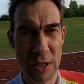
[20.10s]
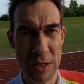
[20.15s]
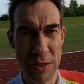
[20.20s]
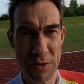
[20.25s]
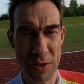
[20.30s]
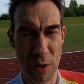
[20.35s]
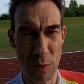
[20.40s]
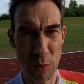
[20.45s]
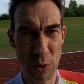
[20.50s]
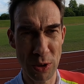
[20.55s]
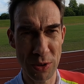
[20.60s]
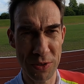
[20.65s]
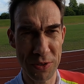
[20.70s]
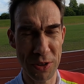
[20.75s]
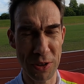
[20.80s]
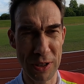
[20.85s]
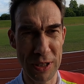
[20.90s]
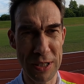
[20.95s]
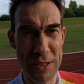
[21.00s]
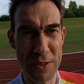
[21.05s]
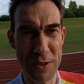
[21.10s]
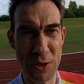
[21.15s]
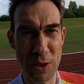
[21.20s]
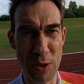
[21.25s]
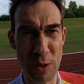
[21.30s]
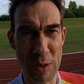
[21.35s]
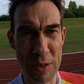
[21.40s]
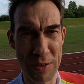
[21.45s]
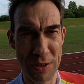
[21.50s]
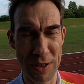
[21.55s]
So what I'm going to
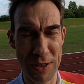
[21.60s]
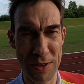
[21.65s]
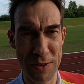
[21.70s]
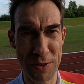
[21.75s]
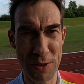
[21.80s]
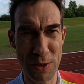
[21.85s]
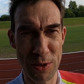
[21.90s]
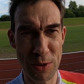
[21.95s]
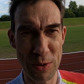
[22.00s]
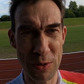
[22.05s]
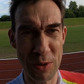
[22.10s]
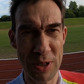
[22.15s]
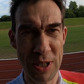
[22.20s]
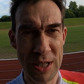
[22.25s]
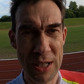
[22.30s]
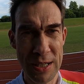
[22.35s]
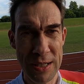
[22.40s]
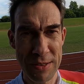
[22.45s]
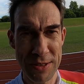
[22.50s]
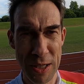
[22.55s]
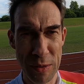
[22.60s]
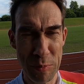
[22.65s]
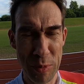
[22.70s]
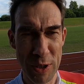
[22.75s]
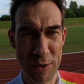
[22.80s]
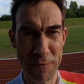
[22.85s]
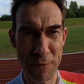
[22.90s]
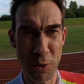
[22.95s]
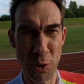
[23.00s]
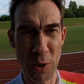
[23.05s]
do is going to do 10
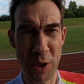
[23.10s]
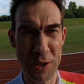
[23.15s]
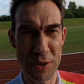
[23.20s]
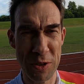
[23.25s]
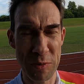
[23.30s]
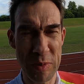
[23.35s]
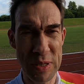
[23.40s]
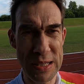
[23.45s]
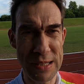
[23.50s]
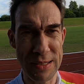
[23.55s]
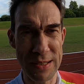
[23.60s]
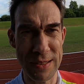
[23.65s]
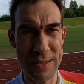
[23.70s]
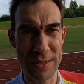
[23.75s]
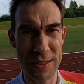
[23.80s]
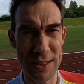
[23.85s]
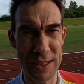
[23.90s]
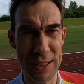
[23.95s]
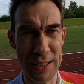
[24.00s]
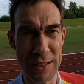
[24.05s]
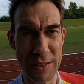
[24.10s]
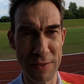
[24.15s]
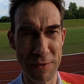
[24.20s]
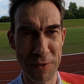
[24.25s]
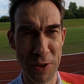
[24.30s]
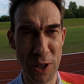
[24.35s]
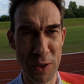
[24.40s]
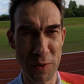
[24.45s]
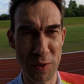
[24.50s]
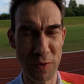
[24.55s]
by 400 meters in
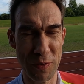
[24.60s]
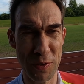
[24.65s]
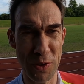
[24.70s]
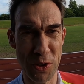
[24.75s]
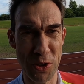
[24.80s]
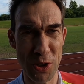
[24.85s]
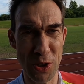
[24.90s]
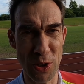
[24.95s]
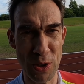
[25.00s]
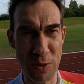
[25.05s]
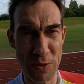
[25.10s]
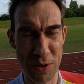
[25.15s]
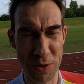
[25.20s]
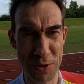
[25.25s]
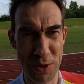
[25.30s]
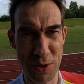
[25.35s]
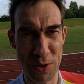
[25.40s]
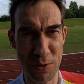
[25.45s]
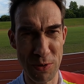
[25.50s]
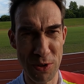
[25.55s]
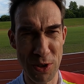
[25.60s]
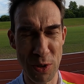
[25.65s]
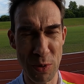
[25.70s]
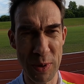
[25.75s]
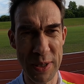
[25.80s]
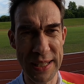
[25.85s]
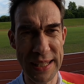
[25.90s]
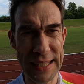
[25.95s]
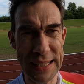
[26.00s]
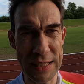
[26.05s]
5 different shoes. I'll do 2
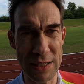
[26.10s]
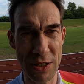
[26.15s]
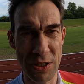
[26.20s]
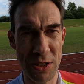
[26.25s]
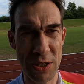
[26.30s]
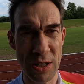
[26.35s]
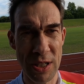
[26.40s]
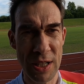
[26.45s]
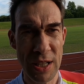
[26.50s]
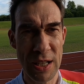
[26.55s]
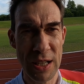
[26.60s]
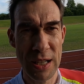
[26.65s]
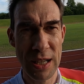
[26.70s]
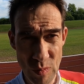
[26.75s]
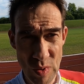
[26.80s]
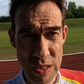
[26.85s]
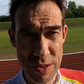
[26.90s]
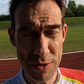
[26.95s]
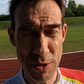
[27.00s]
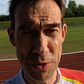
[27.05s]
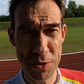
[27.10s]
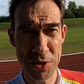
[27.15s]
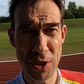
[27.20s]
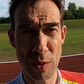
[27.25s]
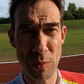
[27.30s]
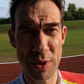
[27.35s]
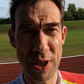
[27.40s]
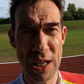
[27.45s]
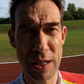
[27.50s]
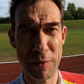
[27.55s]
in each. So I'll
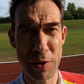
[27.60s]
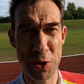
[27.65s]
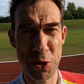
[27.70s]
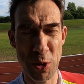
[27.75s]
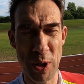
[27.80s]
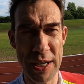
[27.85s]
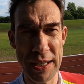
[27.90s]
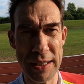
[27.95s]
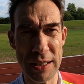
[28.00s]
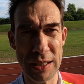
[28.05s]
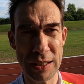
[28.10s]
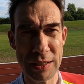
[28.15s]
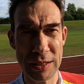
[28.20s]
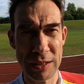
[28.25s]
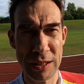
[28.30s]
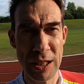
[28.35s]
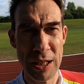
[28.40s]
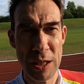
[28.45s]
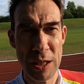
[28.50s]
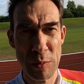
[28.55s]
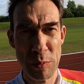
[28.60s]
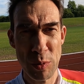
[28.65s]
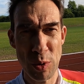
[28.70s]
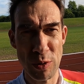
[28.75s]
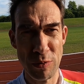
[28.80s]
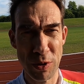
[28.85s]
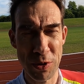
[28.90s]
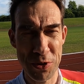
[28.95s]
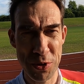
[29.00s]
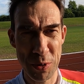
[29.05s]
start with a heavy trainer,
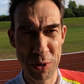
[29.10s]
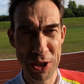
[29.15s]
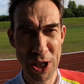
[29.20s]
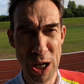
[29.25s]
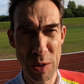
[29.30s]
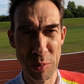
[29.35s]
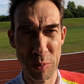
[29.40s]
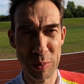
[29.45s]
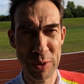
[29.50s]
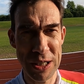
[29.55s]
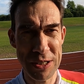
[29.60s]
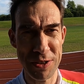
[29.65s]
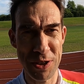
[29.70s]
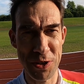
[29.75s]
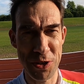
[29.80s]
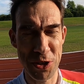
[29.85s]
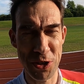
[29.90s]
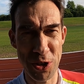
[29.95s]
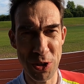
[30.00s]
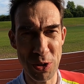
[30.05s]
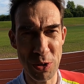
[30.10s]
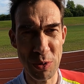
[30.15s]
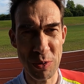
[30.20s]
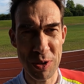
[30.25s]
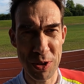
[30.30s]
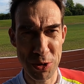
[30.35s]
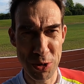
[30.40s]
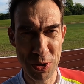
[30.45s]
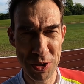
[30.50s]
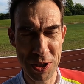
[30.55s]
move on to a carbon plated shoe,
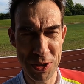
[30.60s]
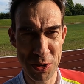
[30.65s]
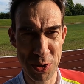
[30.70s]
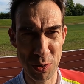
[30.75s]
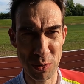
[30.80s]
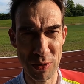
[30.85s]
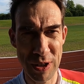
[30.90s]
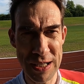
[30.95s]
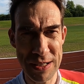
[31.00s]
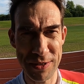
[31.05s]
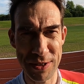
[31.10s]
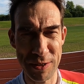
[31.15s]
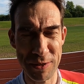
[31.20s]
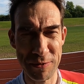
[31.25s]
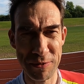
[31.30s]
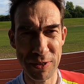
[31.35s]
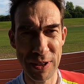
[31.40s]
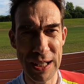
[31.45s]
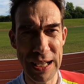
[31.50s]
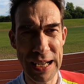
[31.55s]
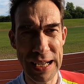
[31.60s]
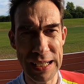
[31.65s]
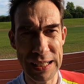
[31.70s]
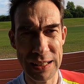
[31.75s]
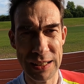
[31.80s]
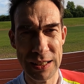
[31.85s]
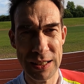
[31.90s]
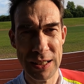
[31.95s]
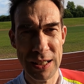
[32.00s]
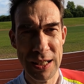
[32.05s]
a traditional racing flat,
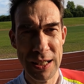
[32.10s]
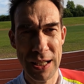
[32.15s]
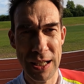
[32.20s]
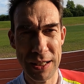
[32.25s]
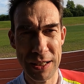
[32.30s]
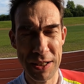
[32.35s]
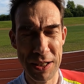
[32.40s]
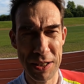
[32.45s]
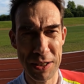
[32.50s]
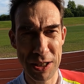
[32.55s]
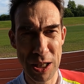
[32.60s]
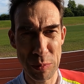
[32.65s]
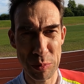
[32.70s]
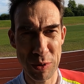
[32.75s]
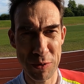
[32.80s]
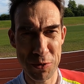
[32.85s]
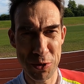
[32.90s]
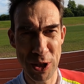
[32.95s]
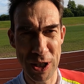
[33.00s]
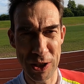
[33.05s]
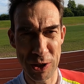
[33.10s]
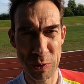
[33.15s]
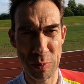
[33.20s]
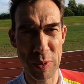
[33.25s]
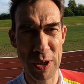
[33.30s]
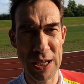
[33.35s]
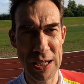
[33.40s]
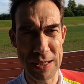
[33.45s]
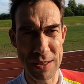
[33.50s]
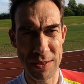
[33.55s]
and then a couple of track
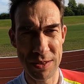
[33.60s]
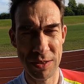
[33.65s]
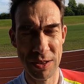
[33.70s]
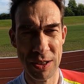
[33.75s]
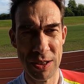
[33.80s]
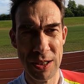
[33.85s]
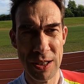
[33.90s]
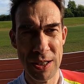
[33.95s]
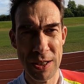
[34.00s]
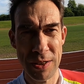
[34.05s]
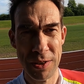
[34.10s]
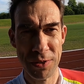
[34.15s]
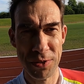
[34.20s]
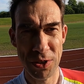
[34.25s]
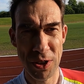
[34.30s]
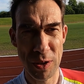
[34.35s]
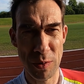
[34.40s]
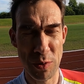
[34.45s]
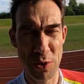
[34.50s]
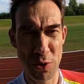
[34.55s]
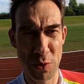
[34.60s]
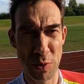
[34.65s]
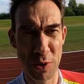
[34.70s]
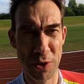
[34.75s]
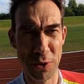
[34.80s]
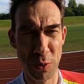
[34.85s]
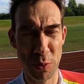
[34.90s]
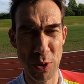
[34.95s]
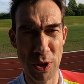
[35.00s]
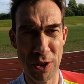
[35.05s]
spikes, see which
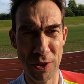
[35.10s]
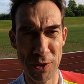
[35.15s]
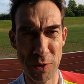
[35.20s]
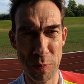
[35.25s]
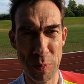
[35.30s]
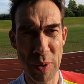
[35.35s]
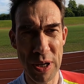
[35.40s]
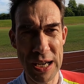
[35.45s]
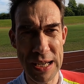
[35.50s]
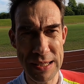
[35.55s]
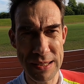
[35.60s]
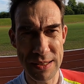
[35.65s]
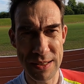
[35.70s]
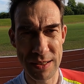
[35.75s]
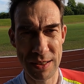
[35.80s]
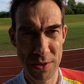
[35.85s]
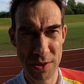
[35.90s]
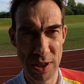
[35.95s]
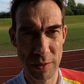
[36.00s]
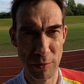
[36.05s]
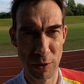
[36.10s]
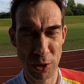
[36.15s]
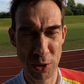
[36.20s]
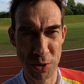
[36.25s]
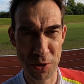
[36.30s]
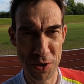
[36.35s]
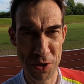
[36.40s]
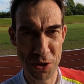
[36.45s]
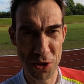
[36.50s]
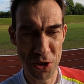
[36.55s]
ones works best. So let's have a
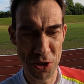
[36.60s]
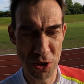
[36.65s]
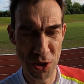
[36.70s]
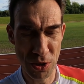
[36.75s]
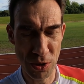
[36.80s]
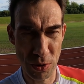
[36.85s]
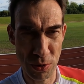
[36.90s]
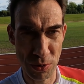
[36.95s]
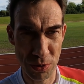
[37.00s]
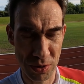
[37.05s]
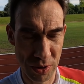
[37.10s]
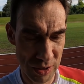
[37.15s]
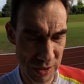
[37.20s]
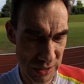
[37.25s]
look at the shoes.